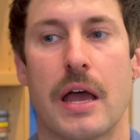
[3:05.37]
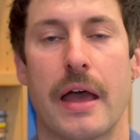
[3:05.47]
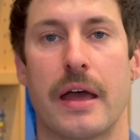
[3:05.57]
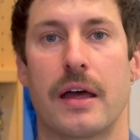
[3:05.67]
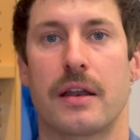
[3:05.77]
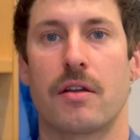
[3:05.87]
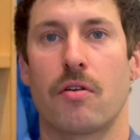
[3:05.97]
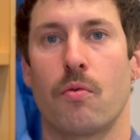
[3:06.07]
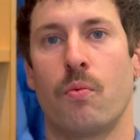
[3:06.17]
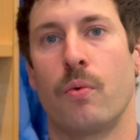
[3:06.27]
And
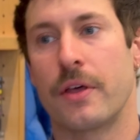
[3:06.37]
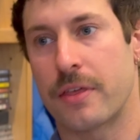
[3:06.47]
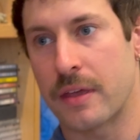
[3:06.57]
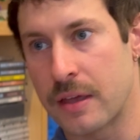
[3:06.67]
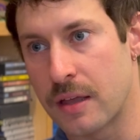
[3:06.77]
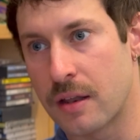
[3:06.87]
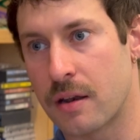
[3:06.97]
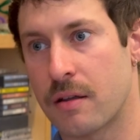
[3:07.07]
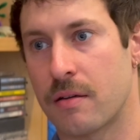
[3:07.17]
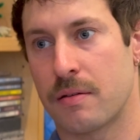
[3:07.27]

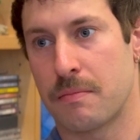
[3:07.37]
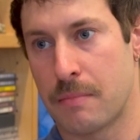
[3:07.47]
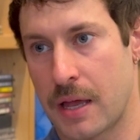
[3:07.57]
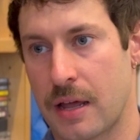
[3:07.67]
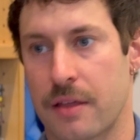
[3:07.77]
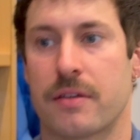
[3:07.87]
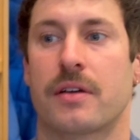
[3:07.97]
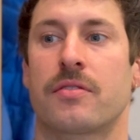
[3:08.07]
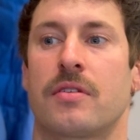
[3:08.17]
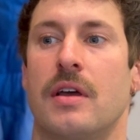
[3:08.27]
within
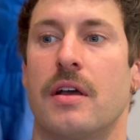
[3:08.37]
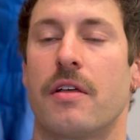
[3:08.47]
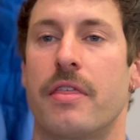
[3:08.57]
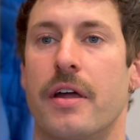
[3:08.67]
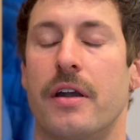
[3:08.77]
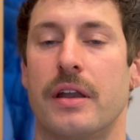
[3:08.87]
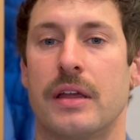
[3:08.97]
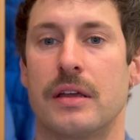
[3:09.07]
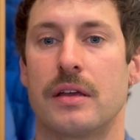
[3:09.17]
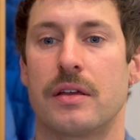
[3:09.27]
metaethics, there
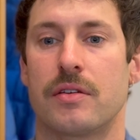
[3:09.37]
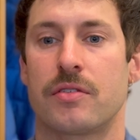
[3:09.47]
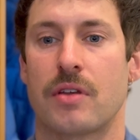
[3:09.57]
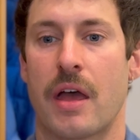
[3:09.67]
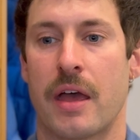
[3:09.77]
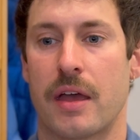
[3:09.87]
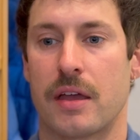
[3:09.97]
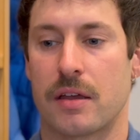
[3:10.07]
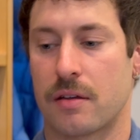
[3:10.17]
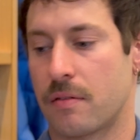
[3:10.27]
is
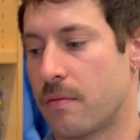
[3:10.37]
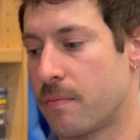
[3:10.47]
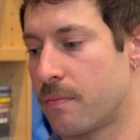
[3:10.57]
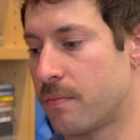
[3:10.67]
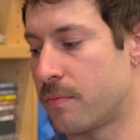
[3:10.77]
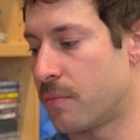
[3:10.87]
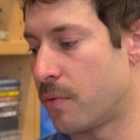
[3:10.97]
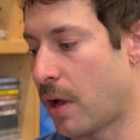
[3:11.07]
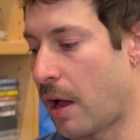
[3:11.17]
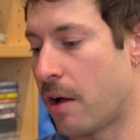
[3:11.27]
a
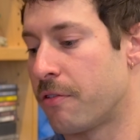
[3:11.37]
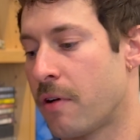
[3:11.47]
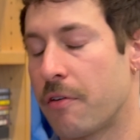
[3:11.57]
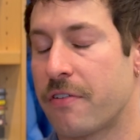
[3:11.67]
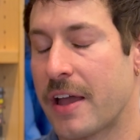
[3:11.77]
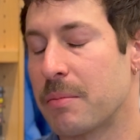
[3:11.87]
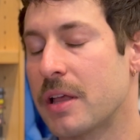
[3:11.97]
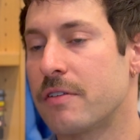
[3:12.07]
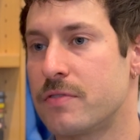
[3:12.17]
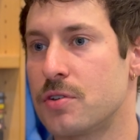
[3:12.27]
a, a,
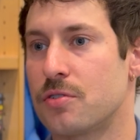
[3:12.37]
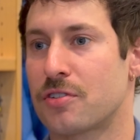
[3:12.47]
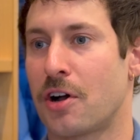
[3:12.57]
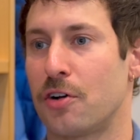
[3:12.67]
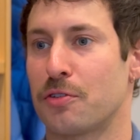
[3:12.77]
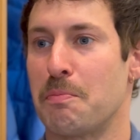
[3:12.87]
family of views called